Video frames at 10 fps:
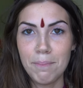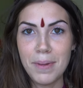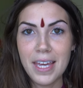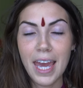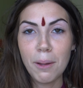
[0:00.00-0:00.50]

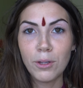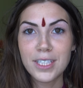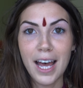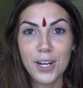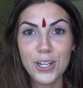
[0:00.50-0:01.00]
being able
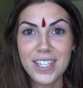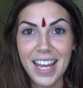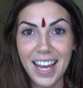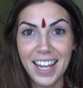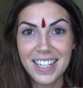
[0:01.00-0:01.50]
to
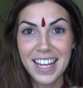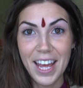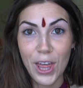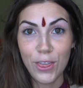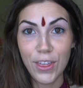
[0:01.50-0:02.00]
understand
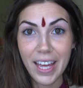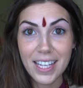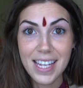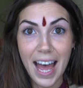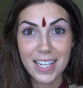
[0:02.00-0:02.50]

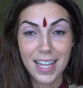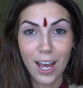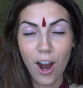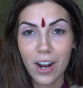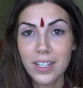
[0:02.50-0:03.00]
things as
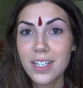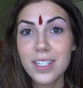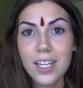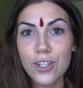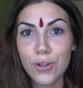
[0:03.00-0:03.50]
they are and
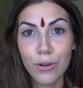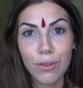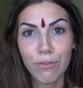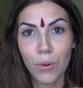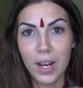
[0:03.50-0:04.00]
see
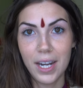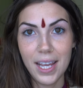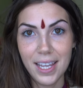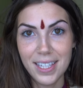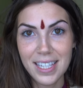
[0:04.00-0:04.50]
truth for what it
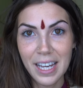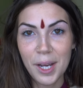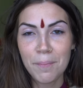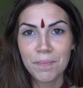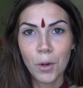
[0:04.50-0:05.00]
is.
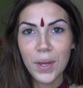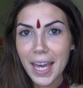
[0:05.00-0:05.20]
We